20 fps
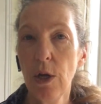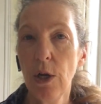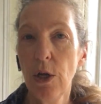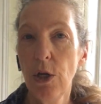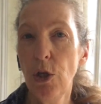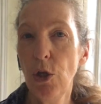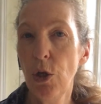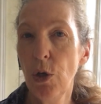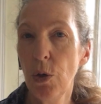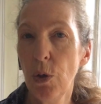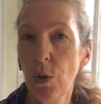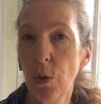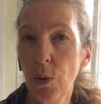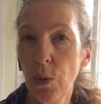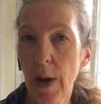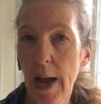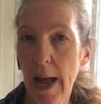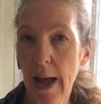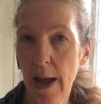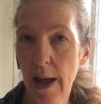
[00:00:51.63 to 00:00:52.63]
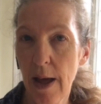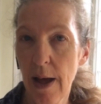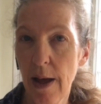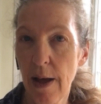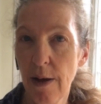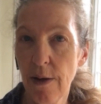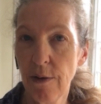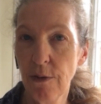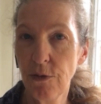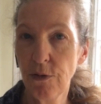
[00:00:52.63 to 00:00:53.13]
you
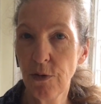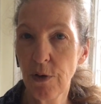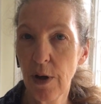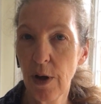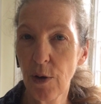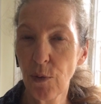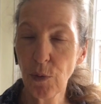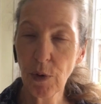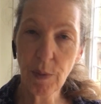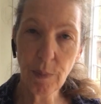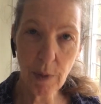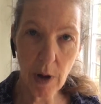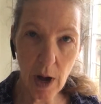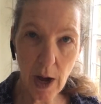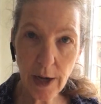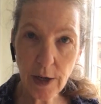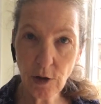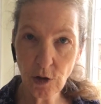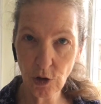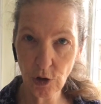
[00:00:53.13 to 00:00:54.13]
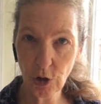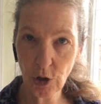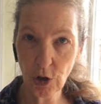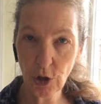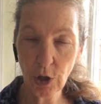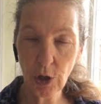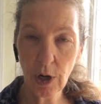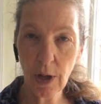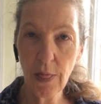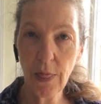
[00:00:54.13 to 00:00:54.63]
have a
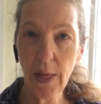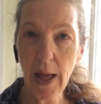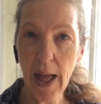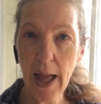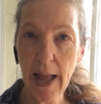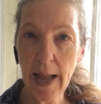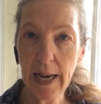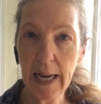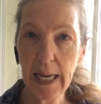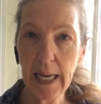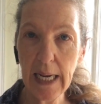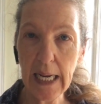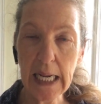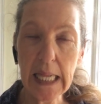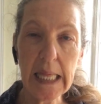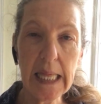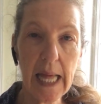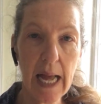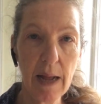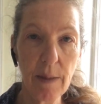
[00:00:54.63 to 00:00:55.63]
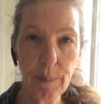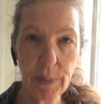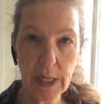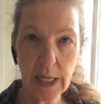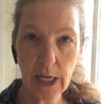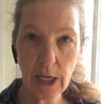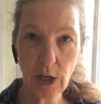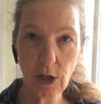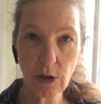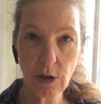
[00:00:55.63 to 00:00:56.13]
reminder that in that
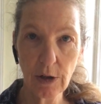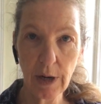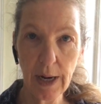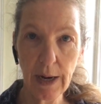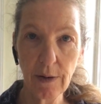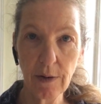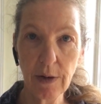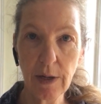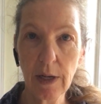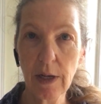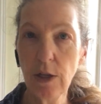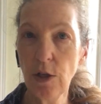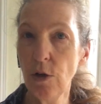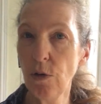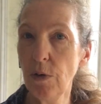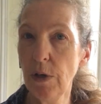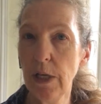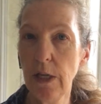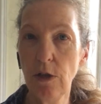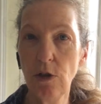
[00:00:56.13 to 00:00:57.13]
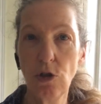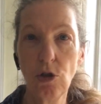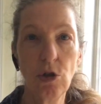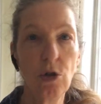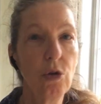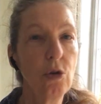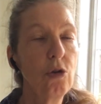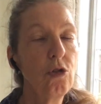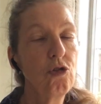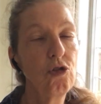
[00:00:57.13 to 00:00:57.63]
particular area you need
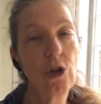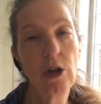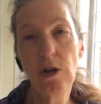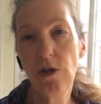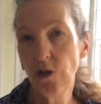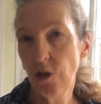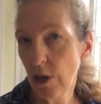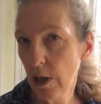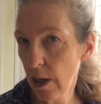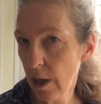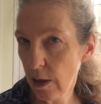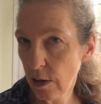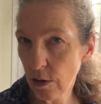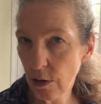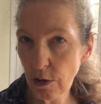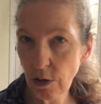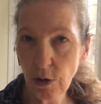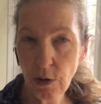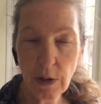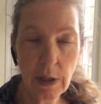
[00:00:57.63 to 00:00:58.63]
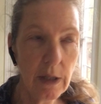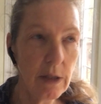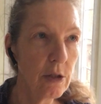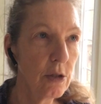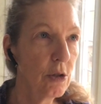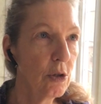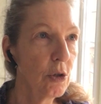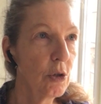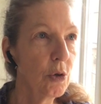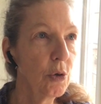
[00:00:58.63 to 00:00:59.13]
to change the angle, you need
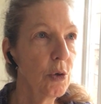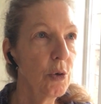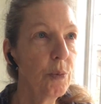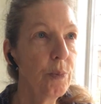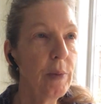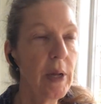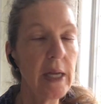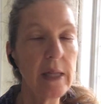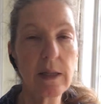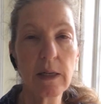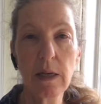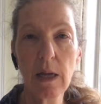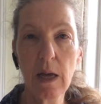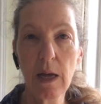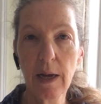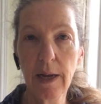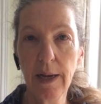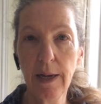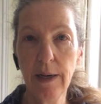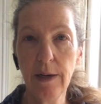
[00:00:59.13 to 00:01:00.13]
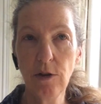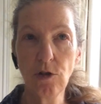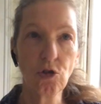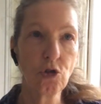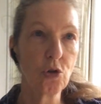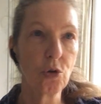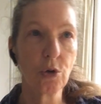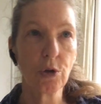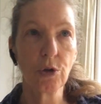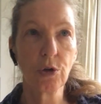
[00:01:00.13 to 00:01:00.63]
to make the line
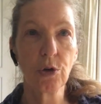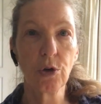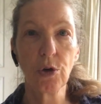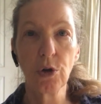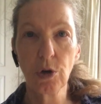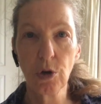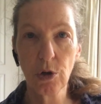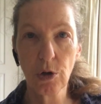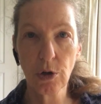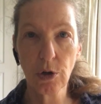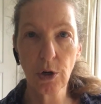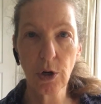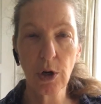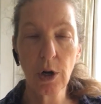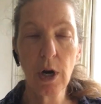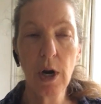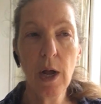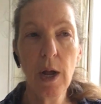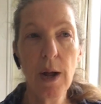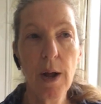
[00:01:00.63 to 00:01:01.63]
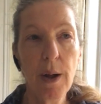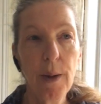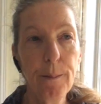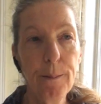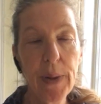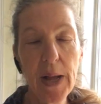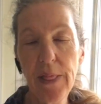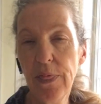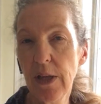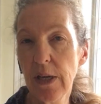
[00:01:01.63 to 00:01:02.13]
shorter or longer.
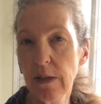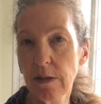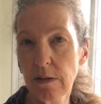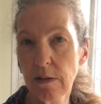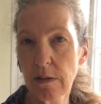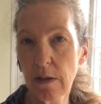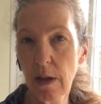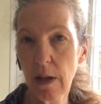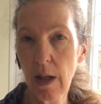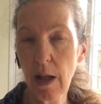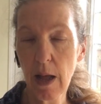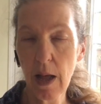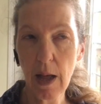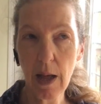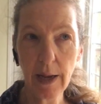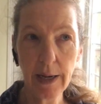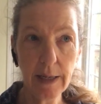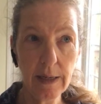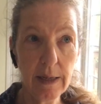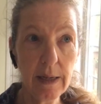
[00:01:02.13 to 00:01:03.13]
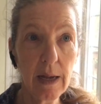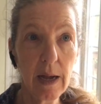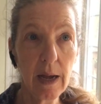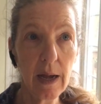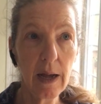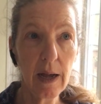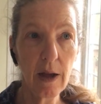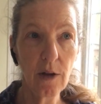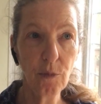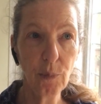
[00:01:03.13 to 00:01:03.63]
But this idea
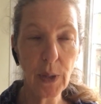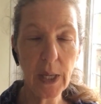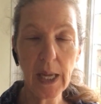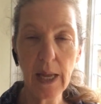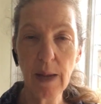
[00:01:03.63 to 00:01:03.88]
of being